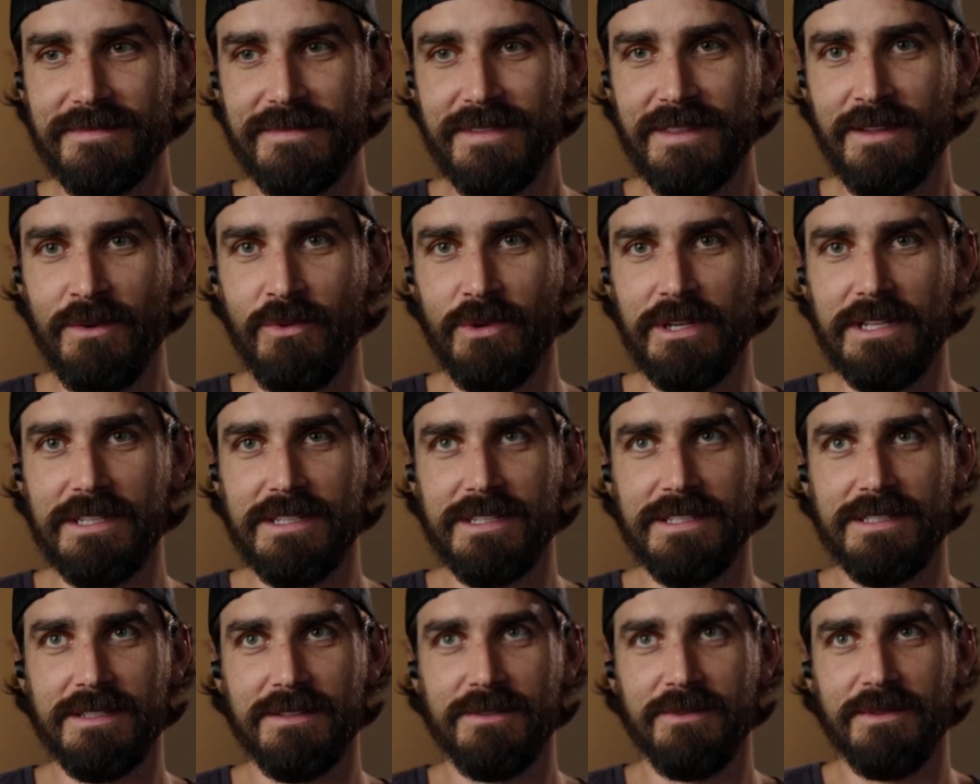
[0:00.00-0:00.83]

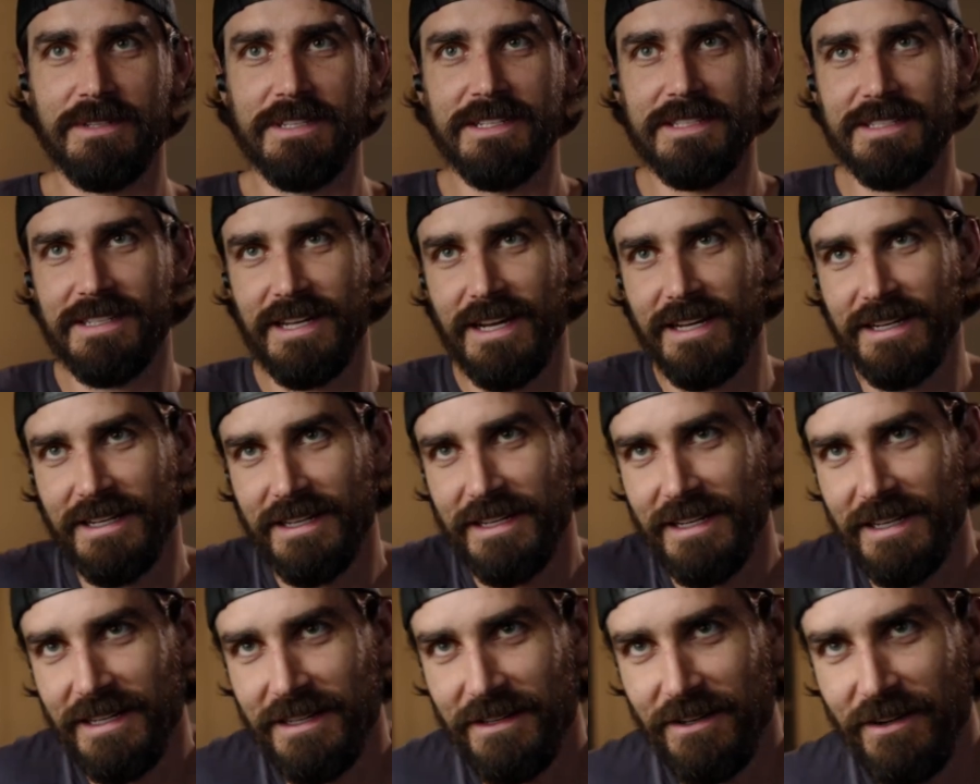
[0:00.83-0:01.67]
We decided to
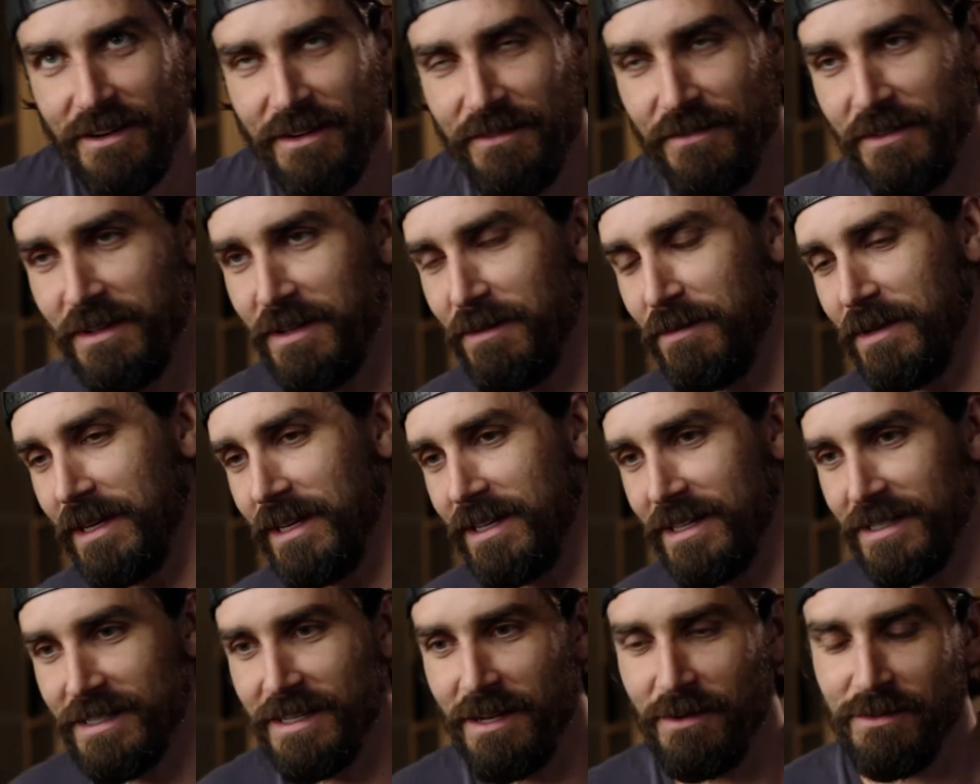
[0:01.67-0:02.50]
get an RV
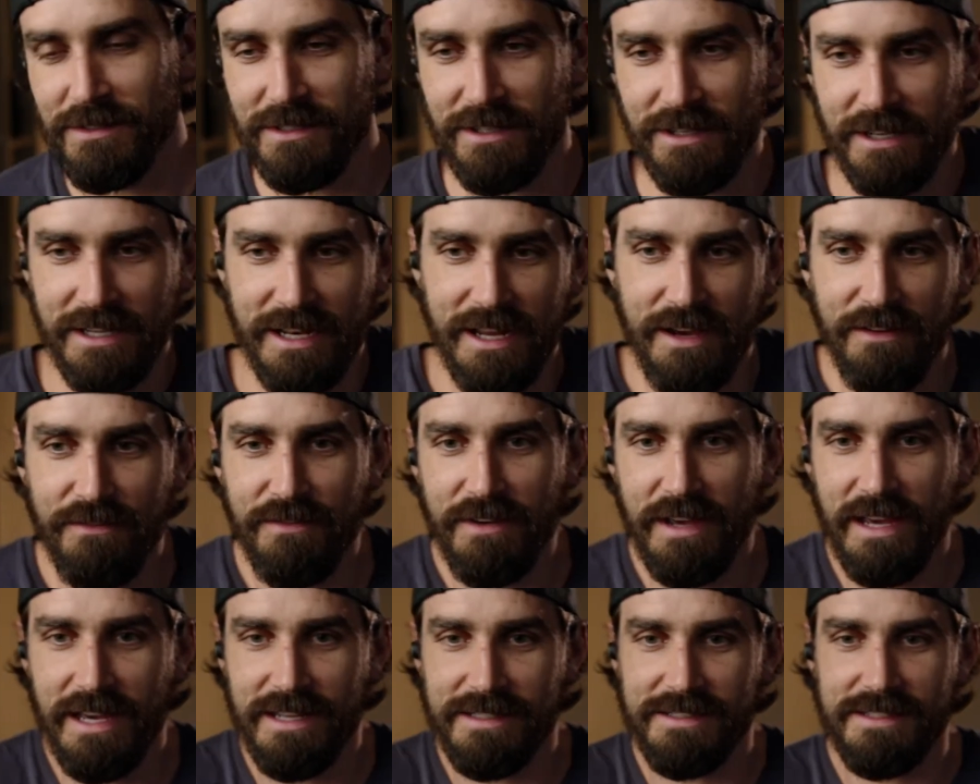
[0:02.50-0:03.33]
because I was looking at
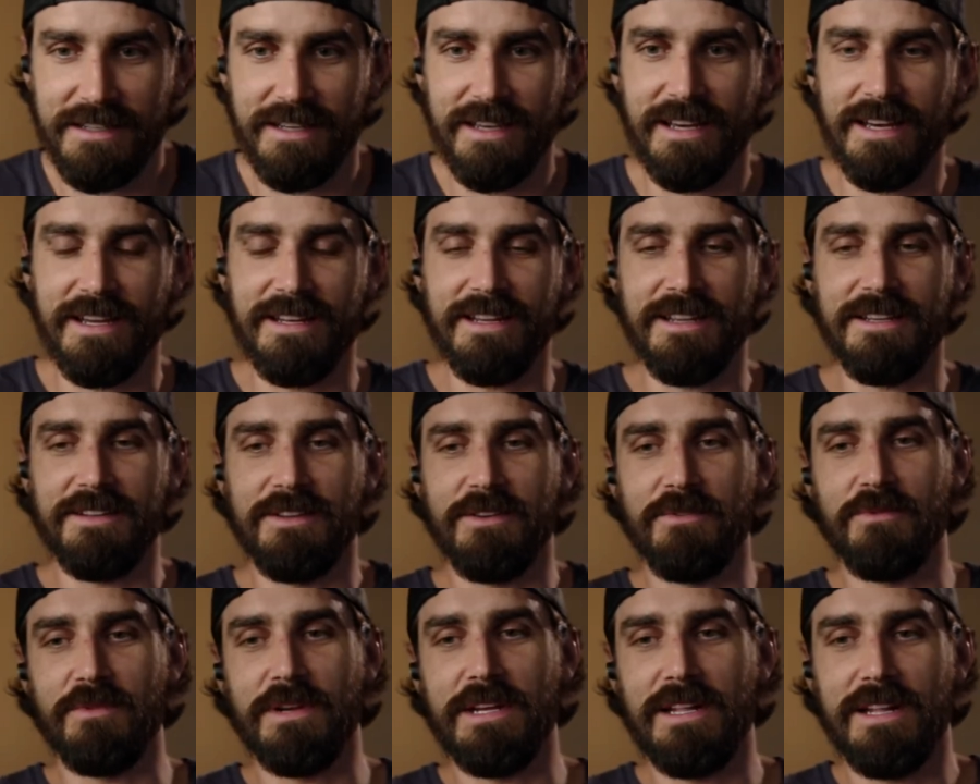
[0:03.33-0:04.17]
vans again, and
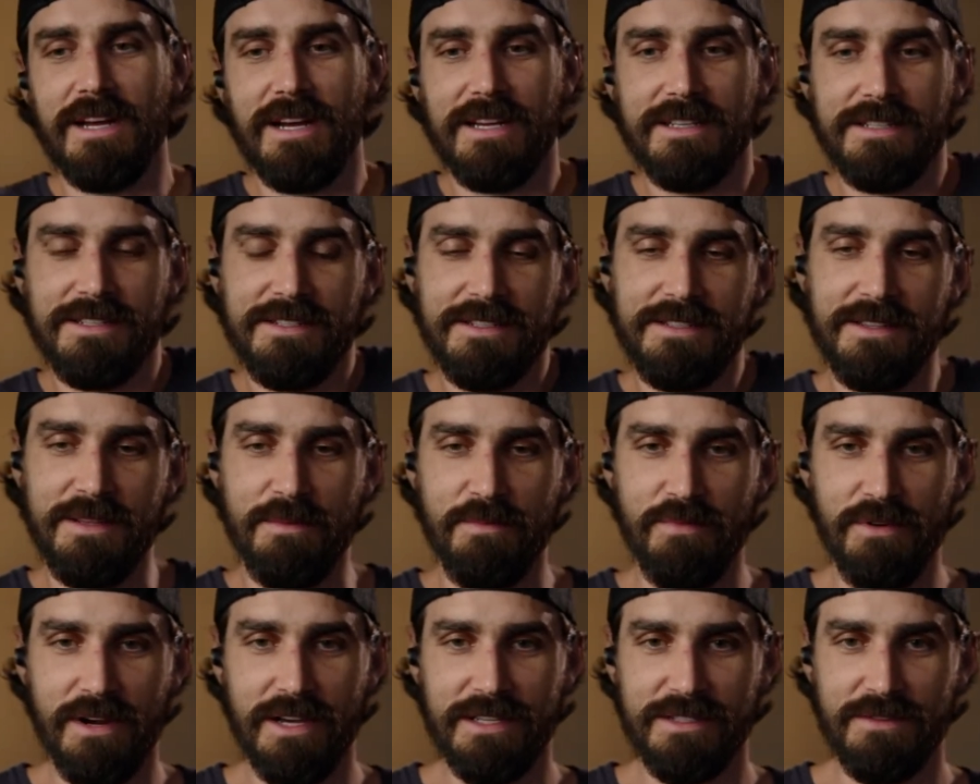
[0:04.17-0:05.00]
you realize the
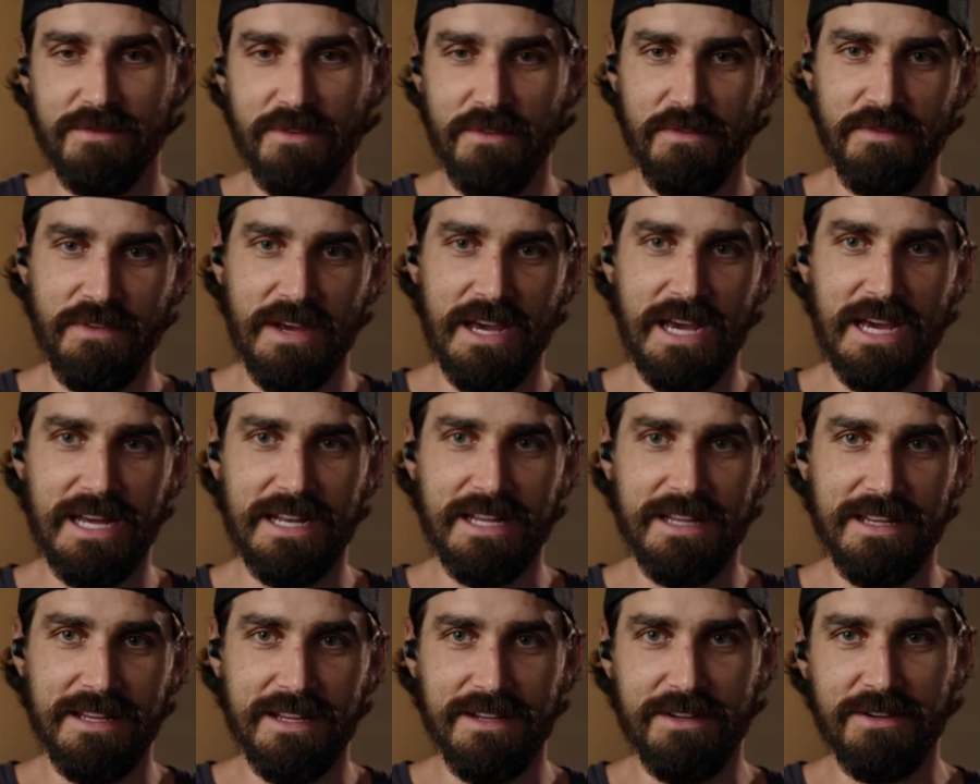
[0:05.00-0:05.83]
price of a van,
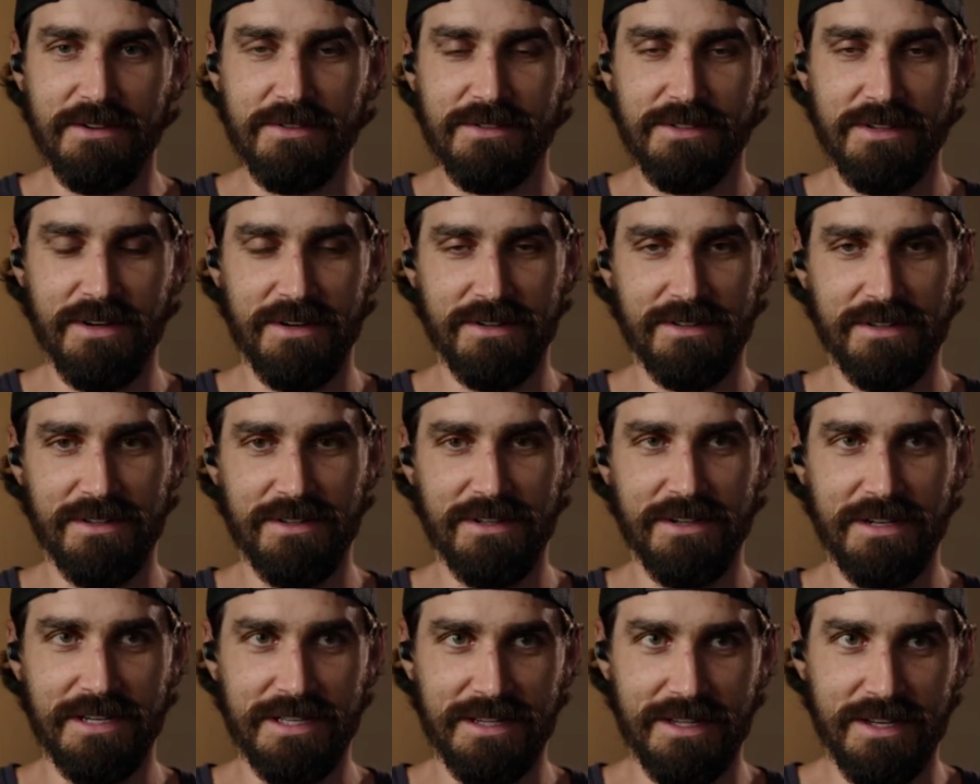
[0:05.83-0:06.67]
and then you start to
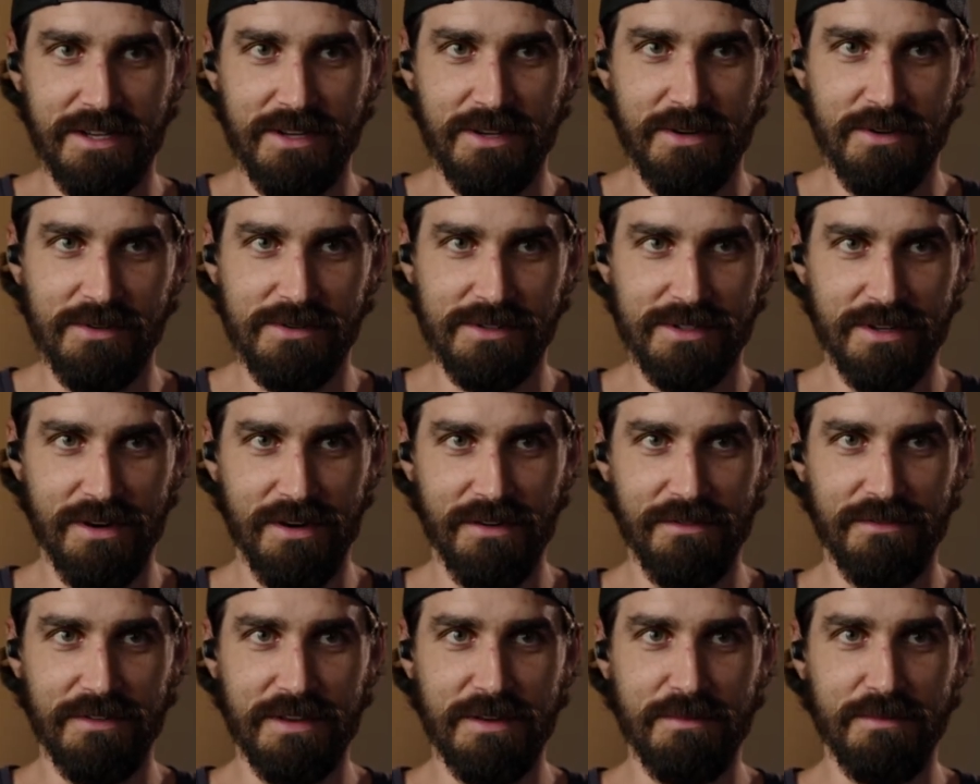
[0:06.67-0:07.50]
look at the used
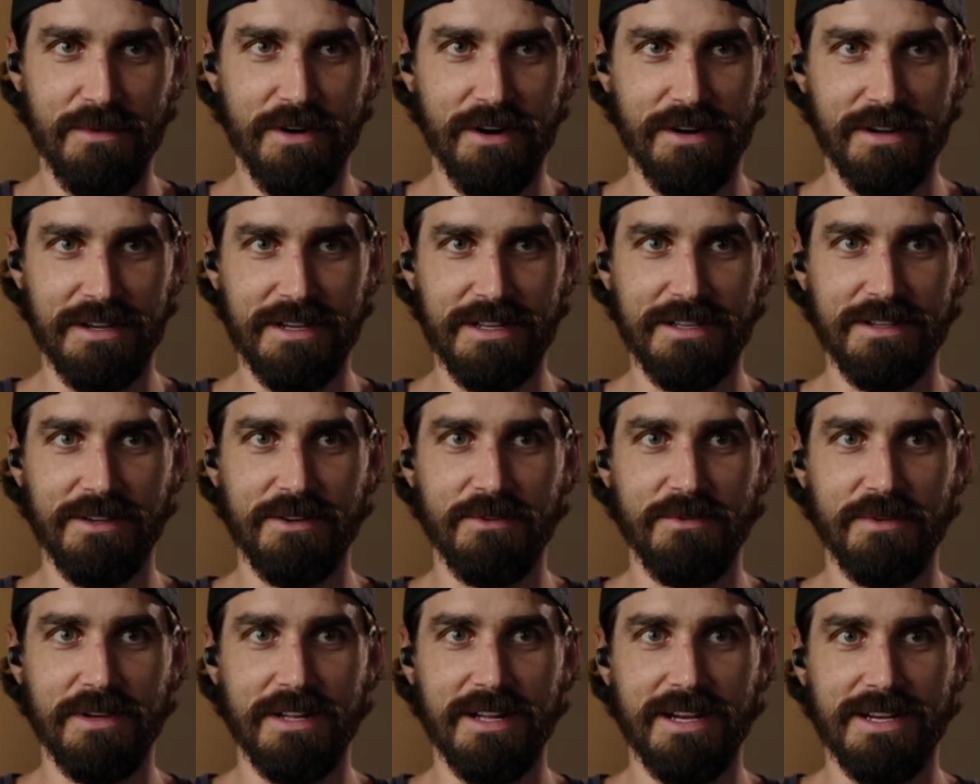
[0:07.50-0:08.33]
RV market, and you
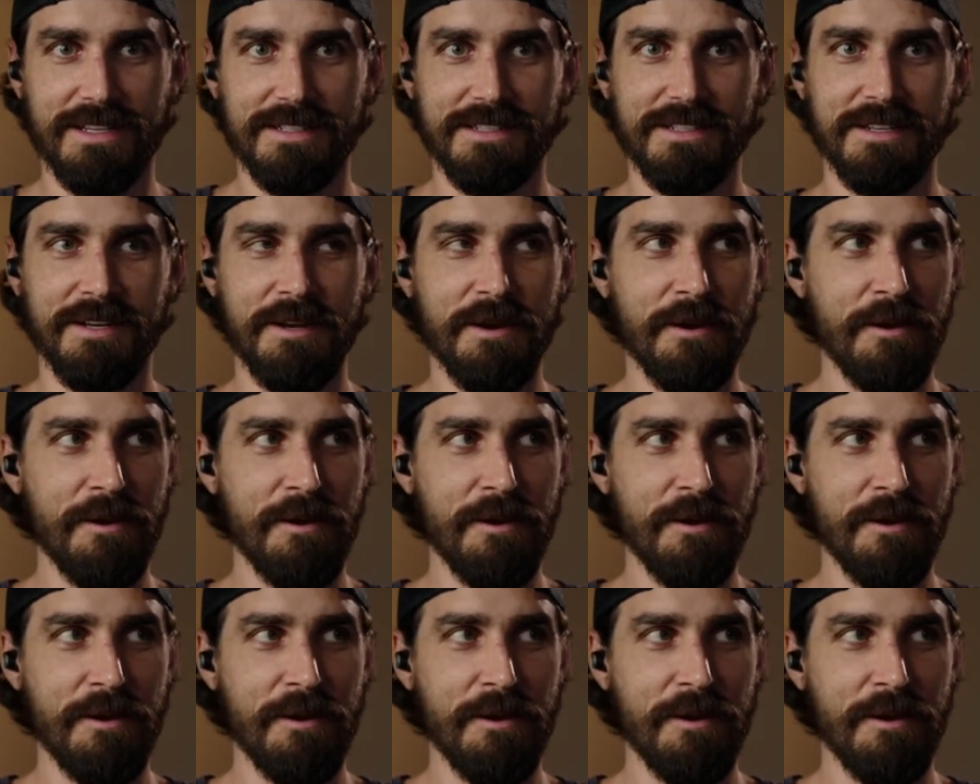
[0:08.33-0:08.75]
realize